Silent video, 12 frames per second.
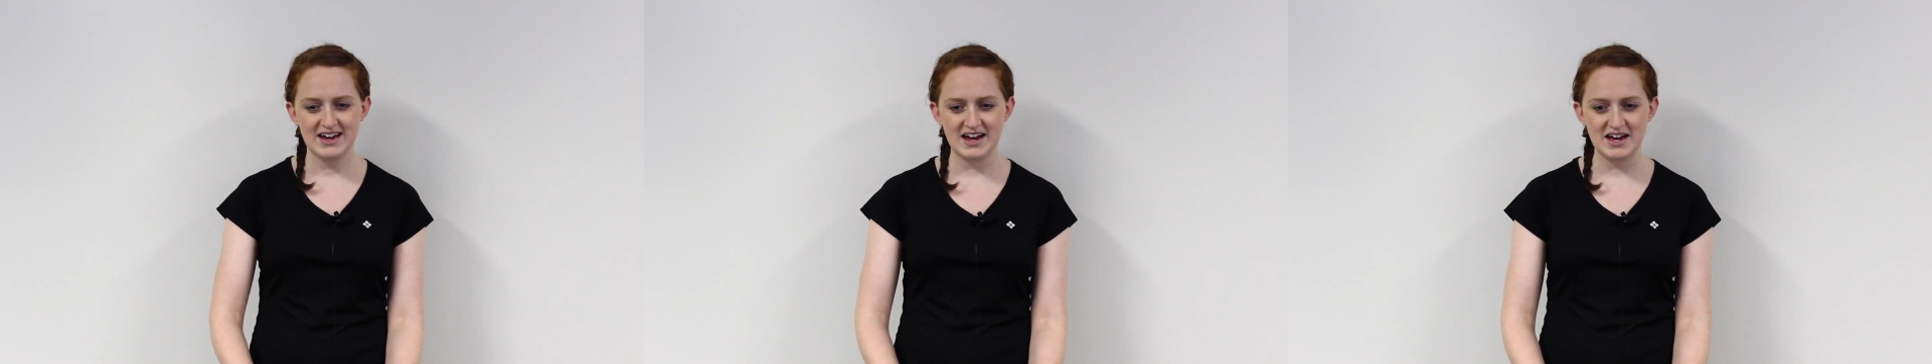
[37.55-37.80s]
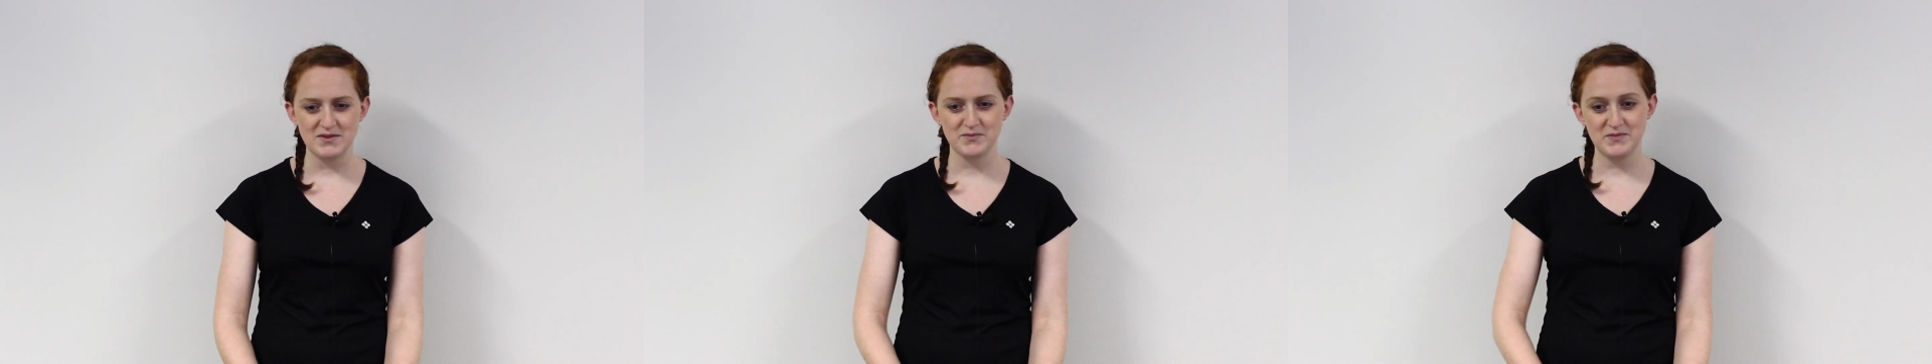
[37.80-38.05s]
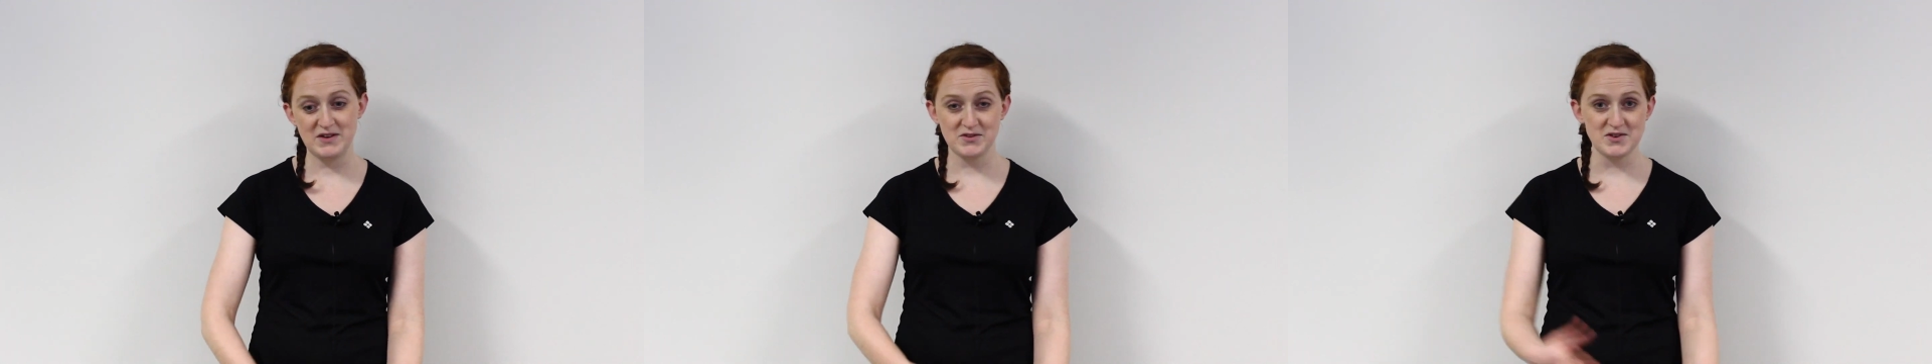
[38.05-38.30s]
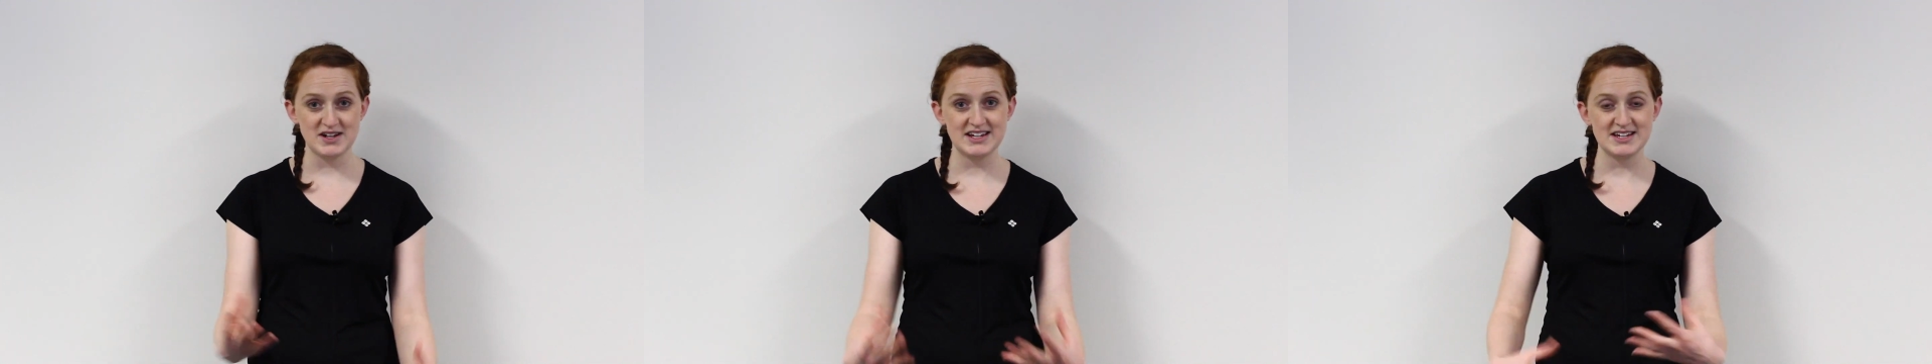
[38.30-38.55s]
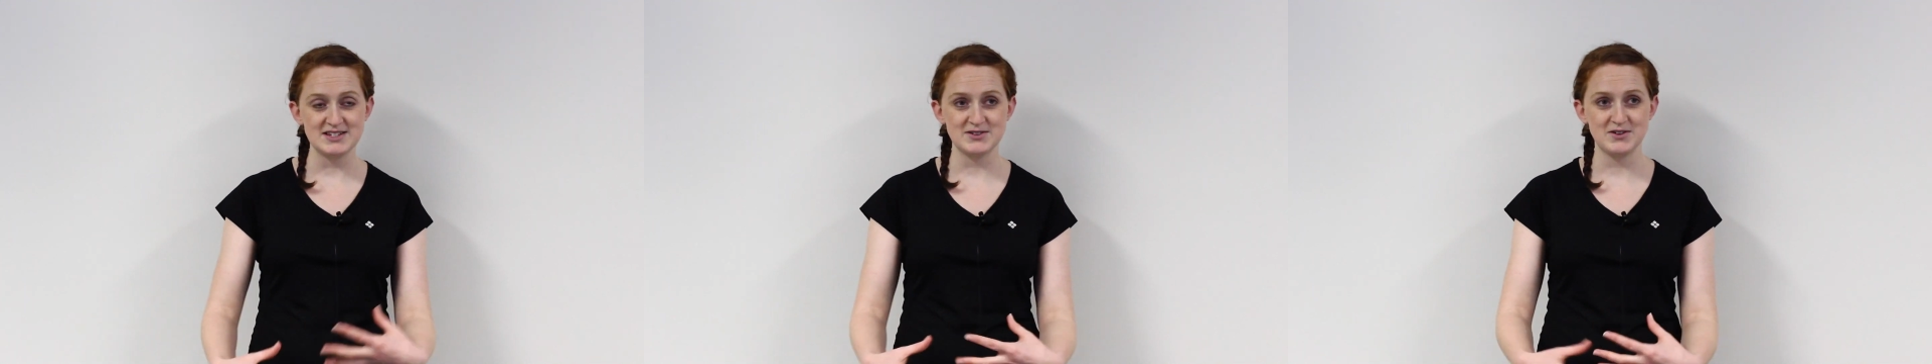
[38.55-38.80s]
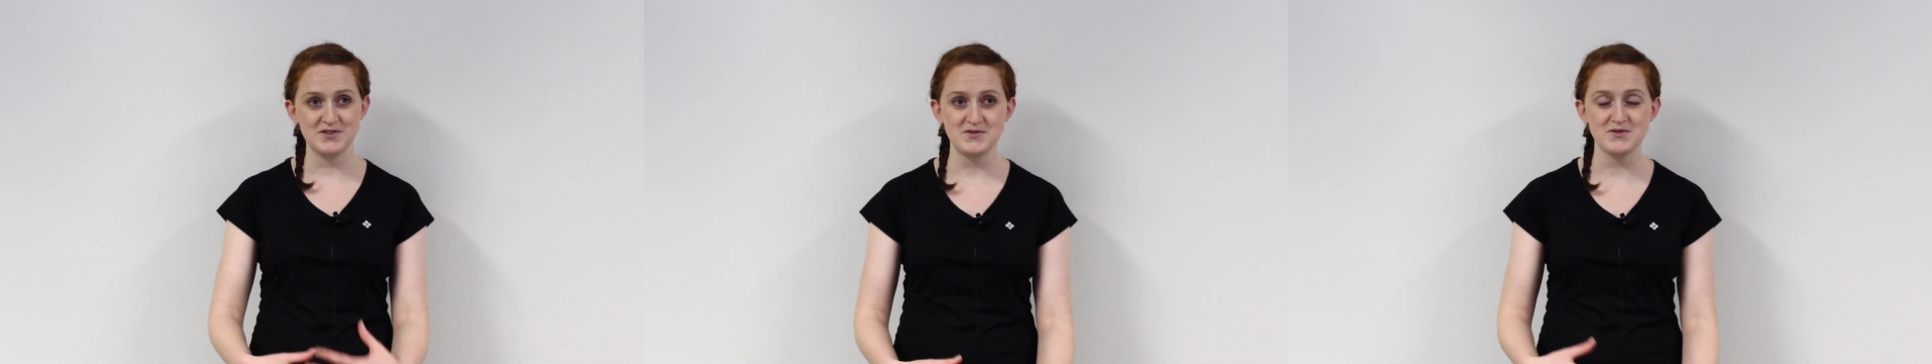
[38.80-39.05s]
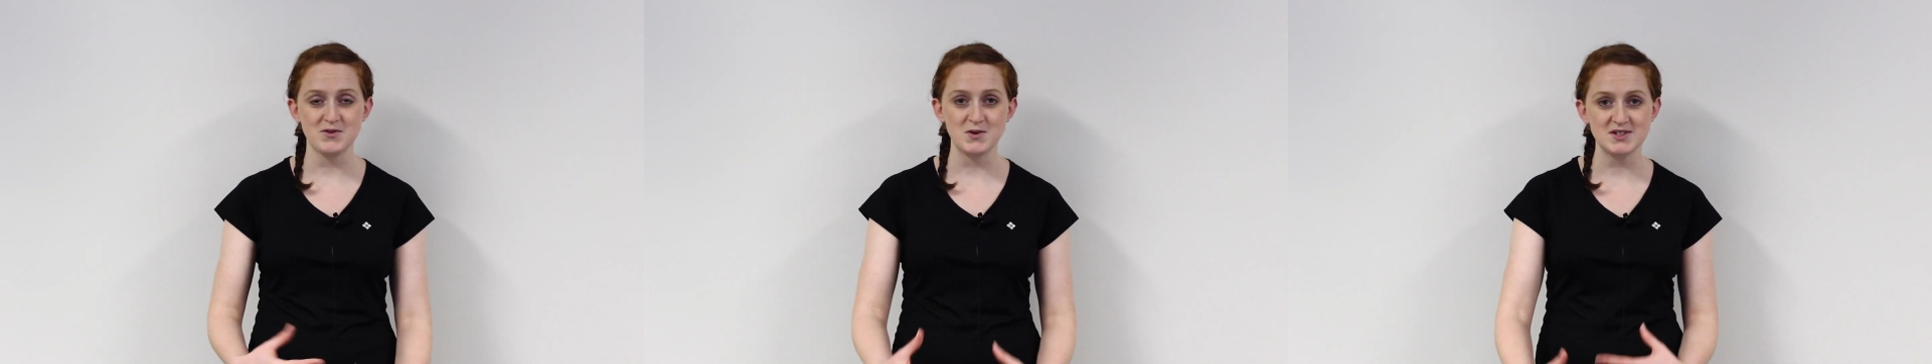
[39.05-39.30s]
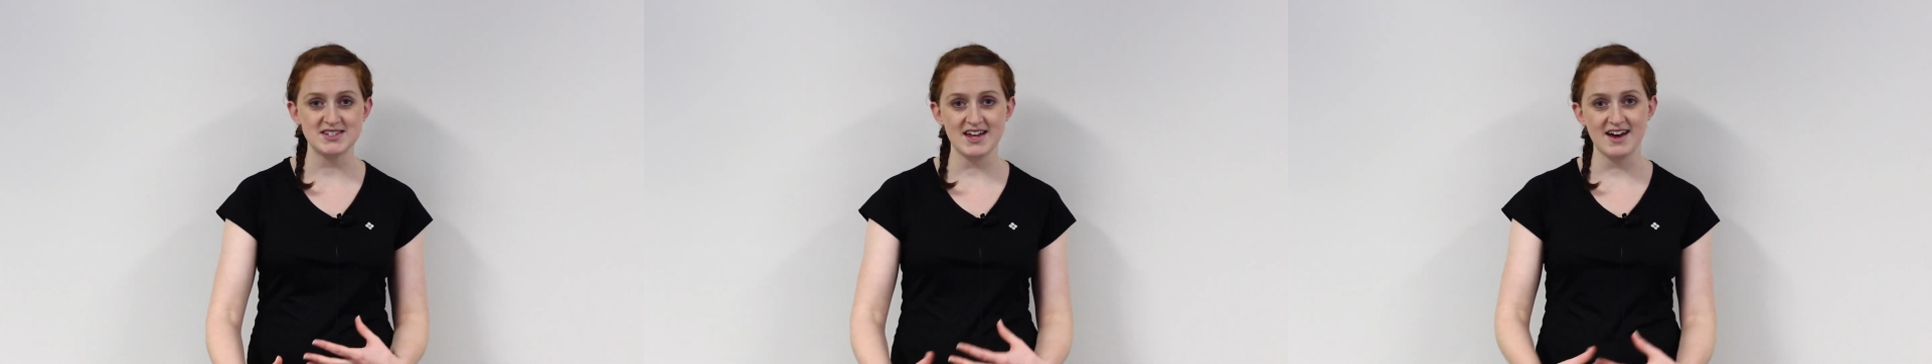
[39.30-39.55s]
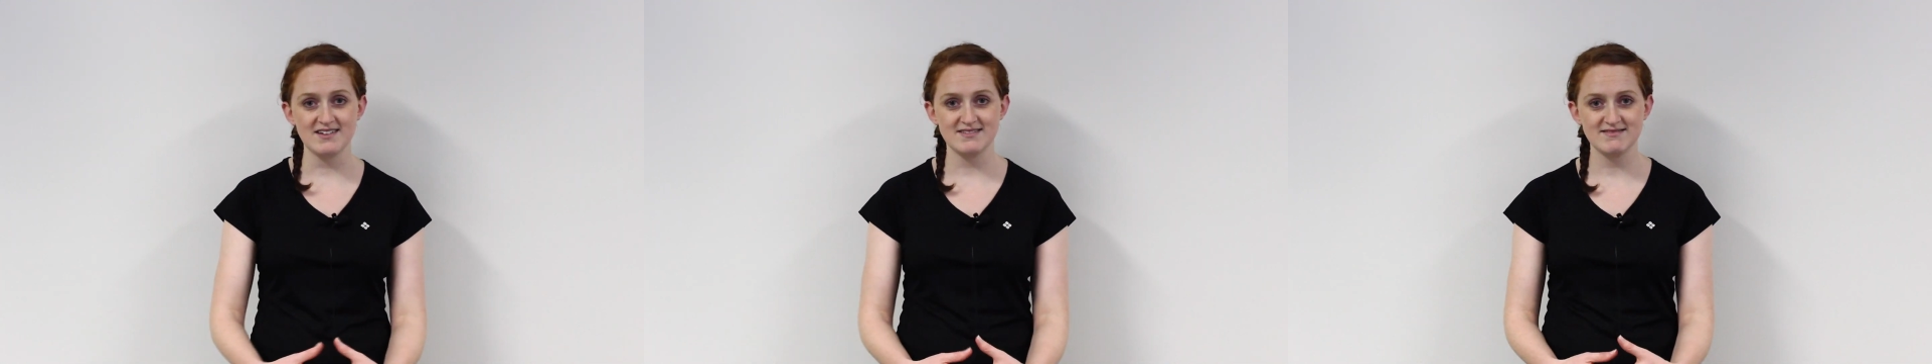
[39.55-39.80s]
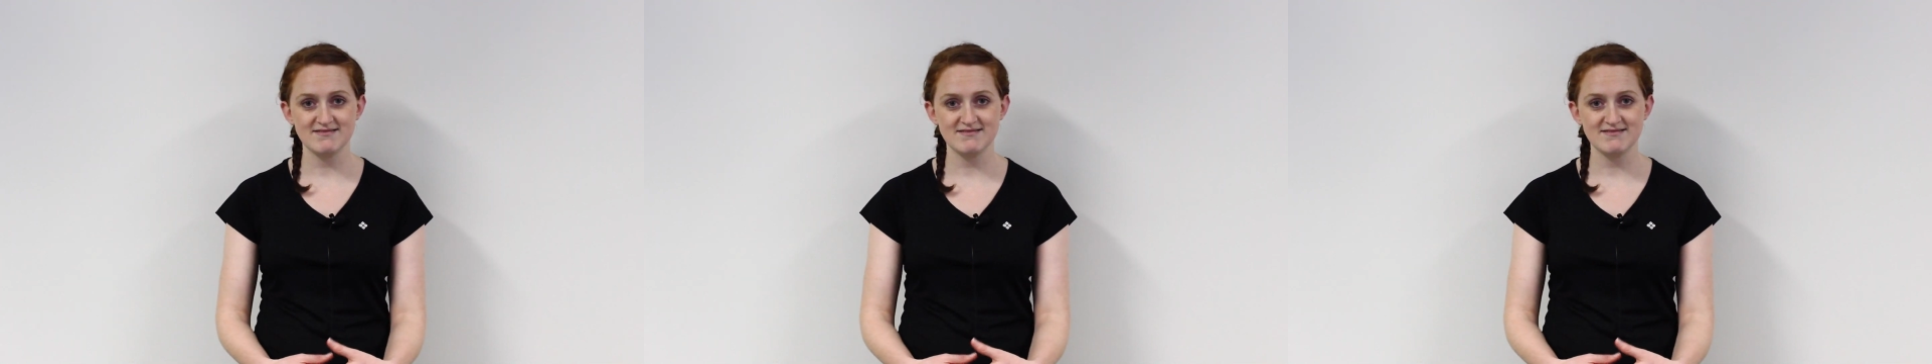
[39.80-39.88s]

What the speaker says: everyone here sort of enforce that,